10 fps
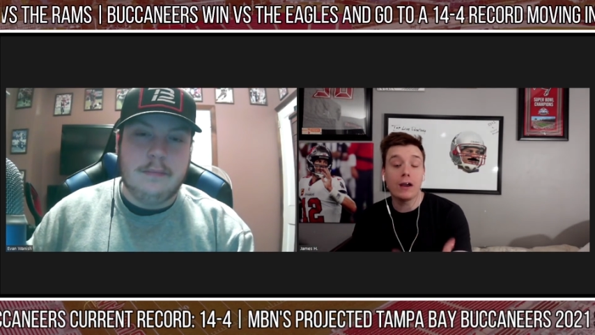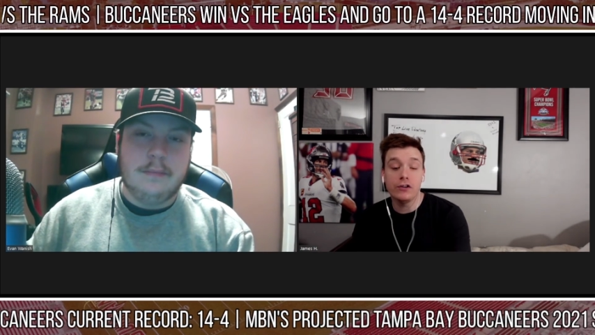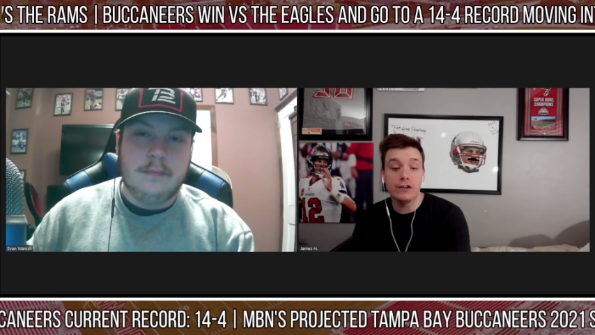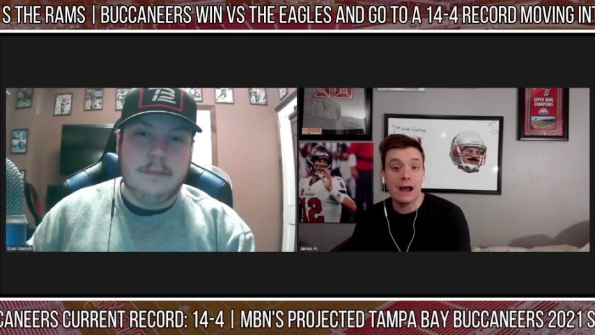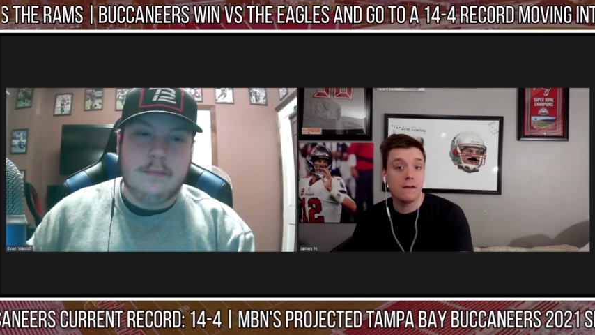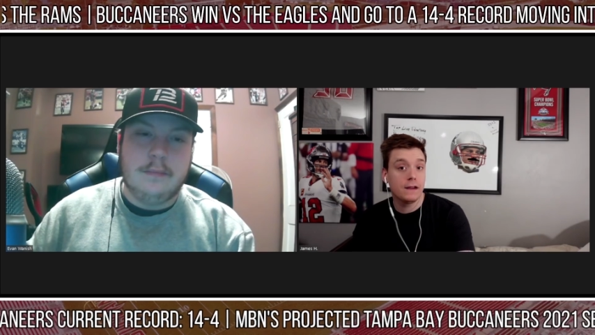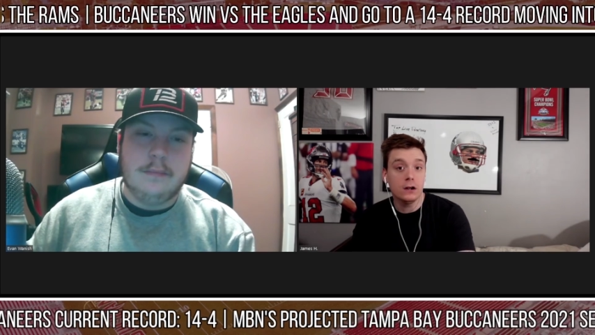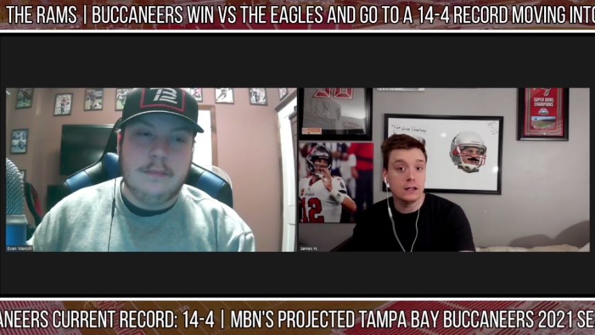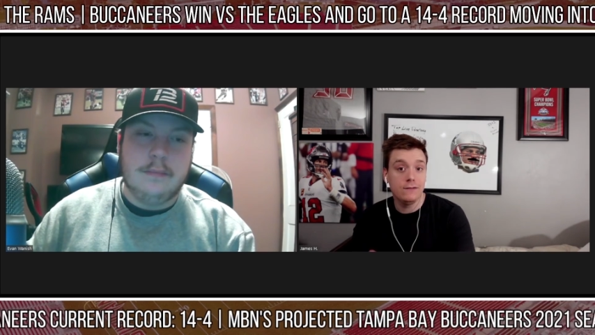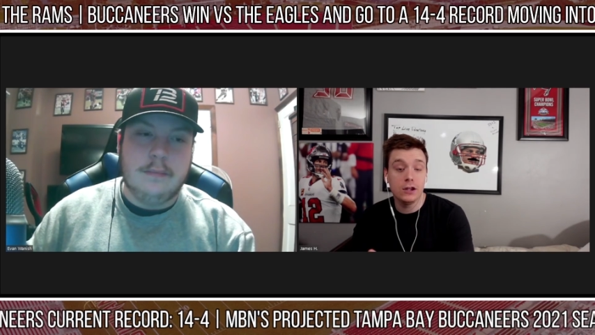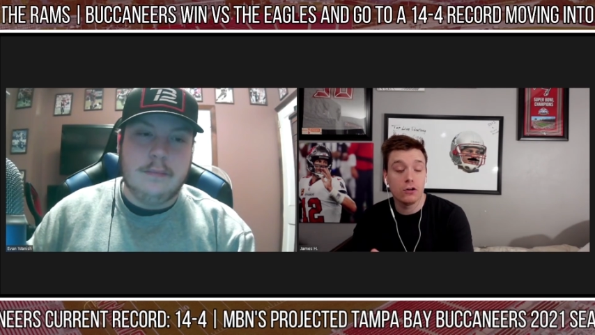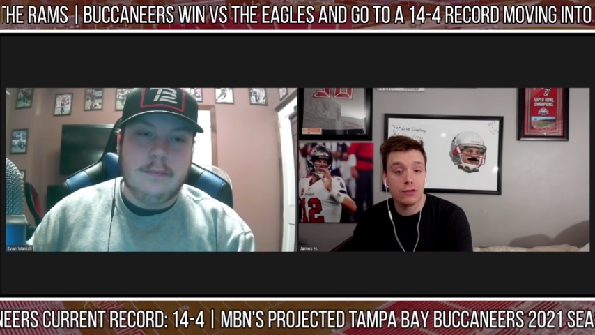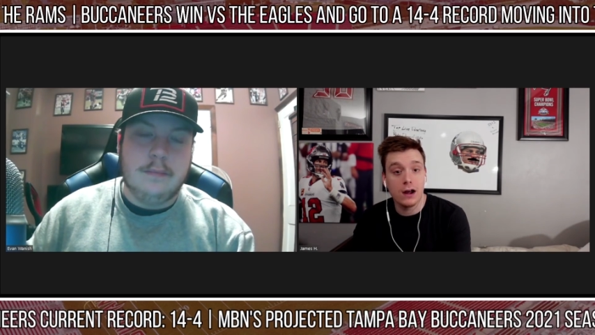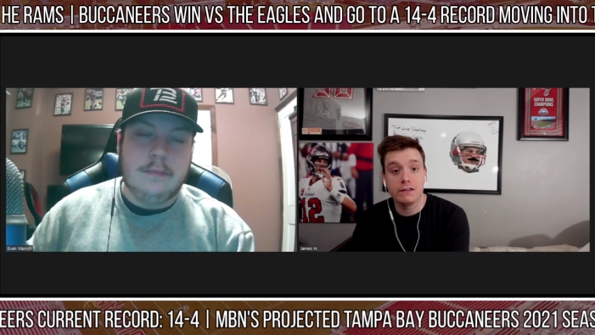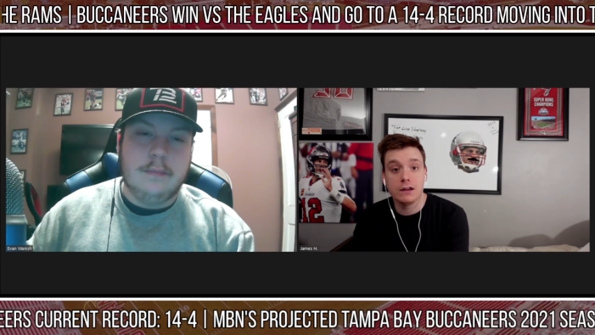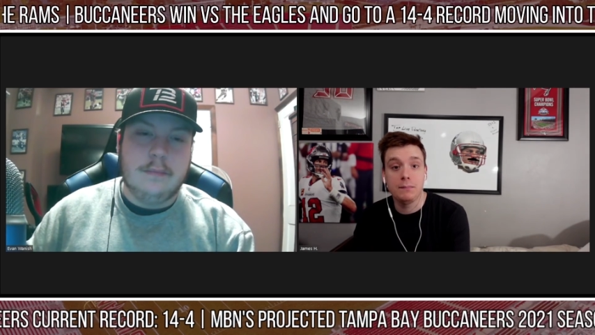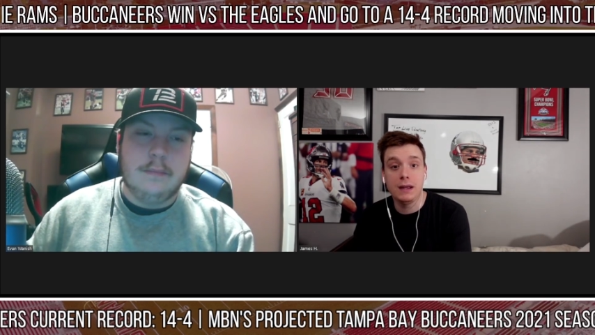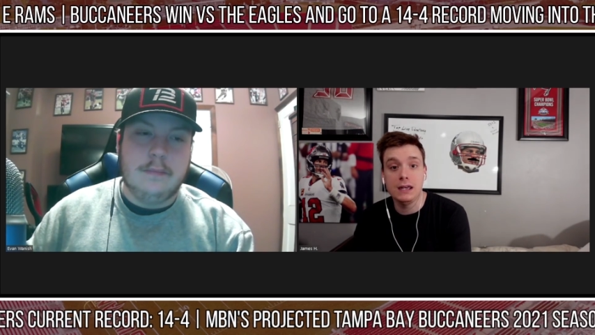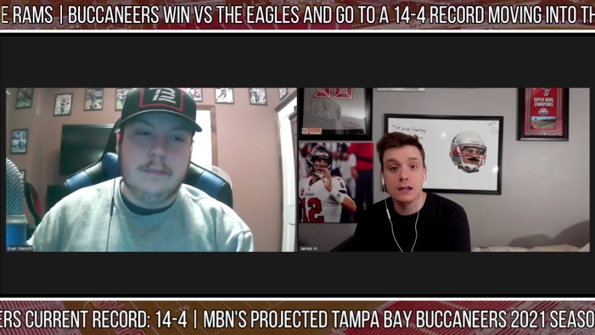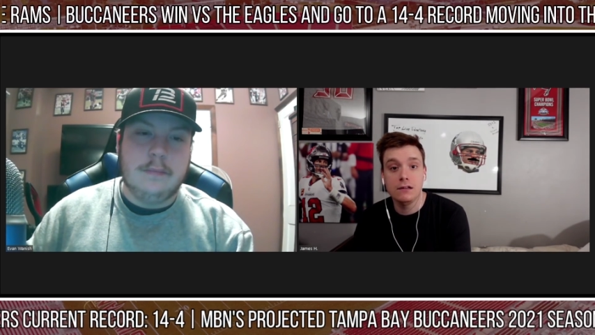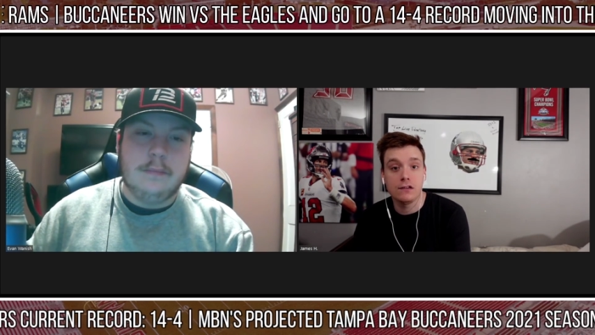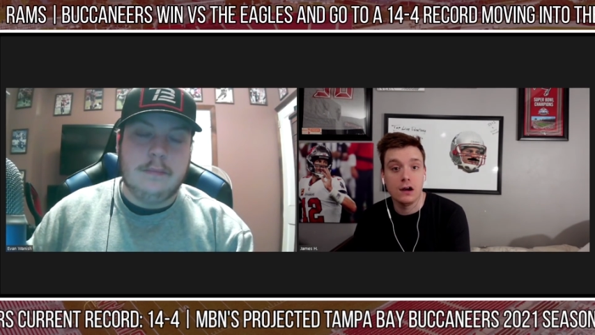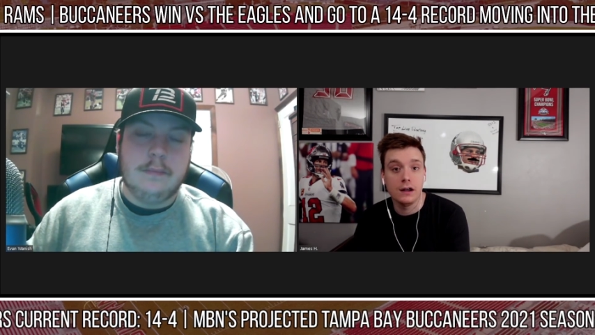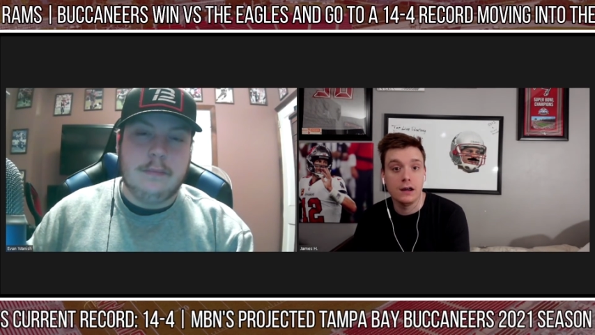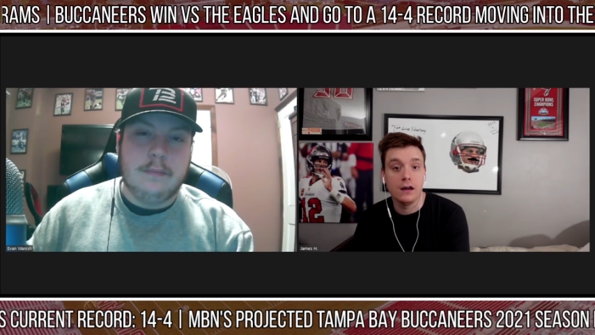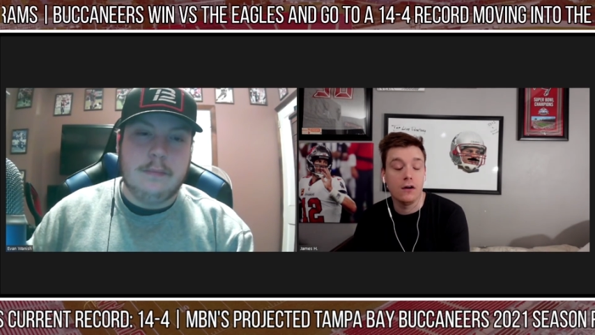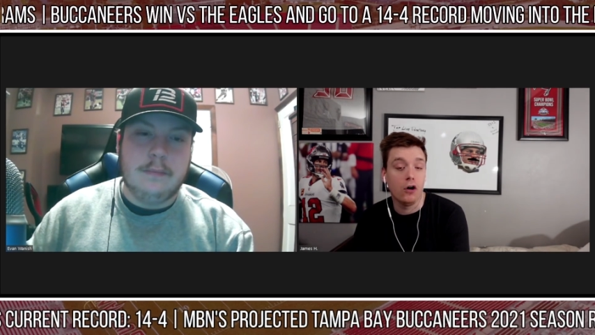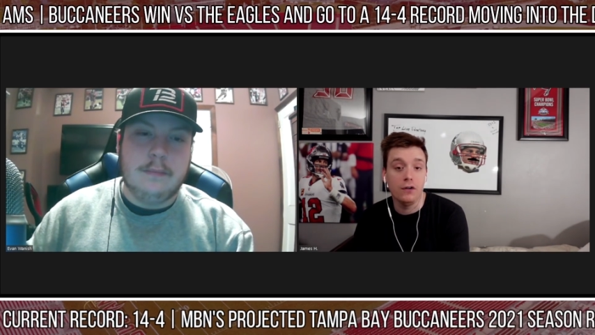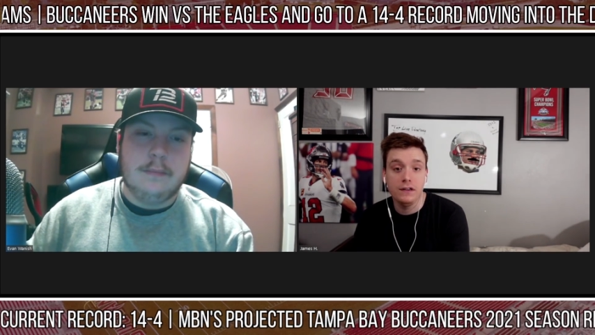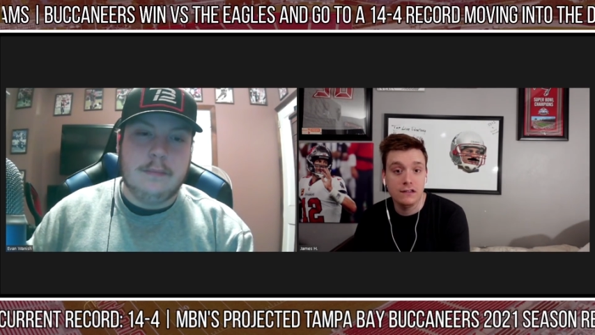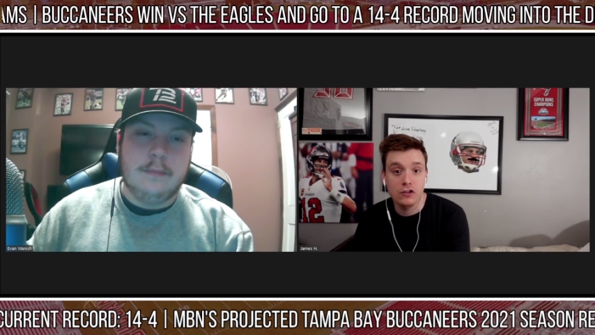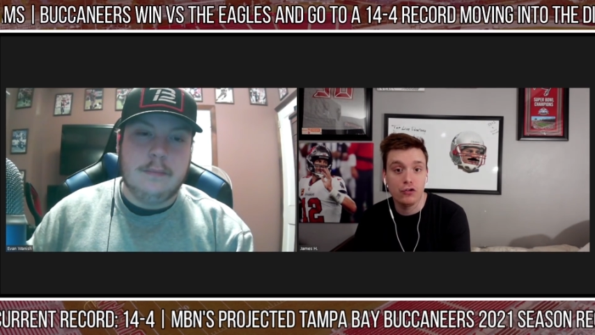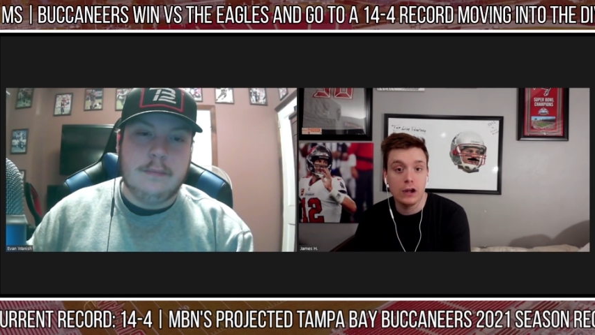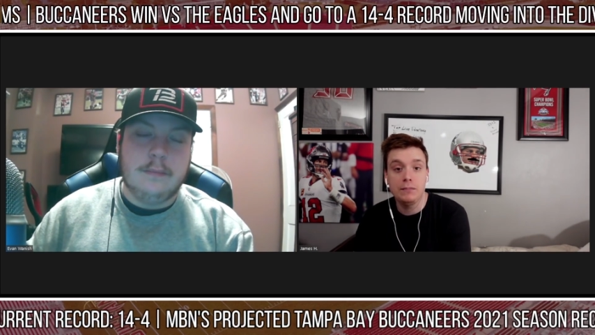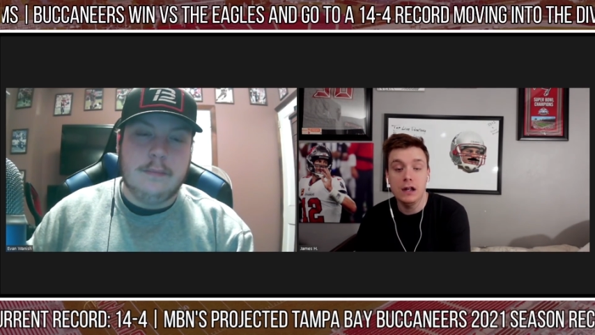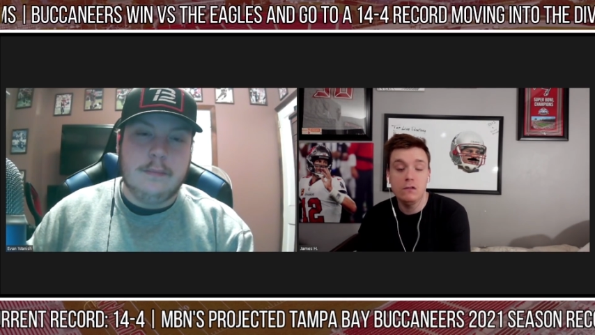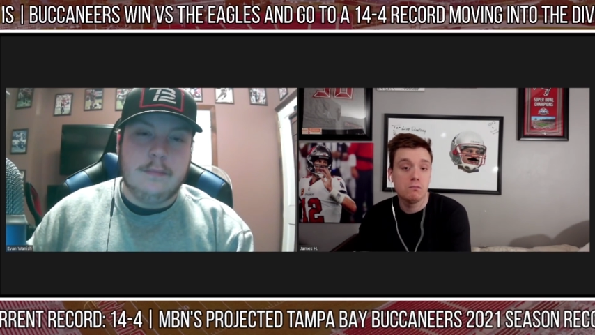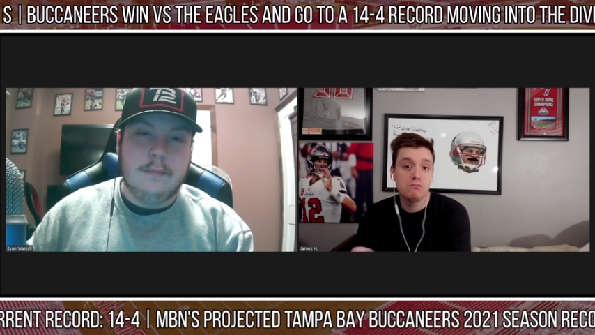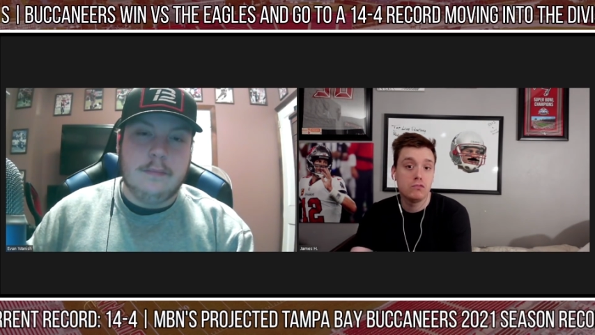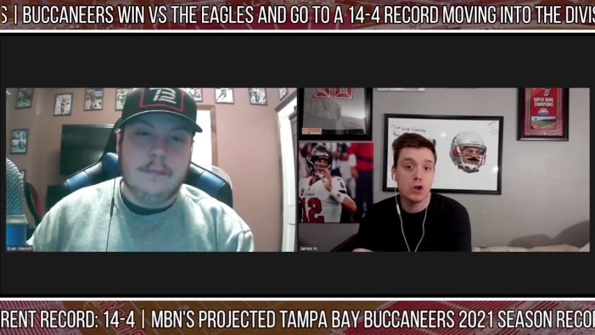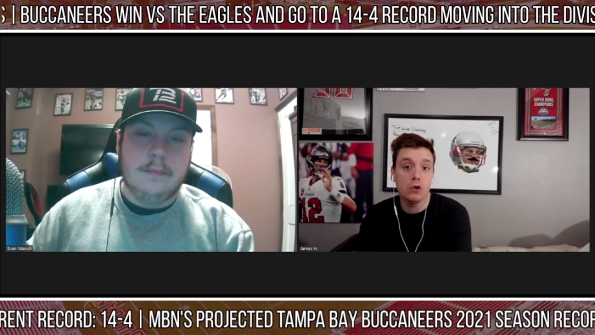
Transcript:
Speaker 1: So while you're down there leaving your thoughts and opinions on all these injury updates,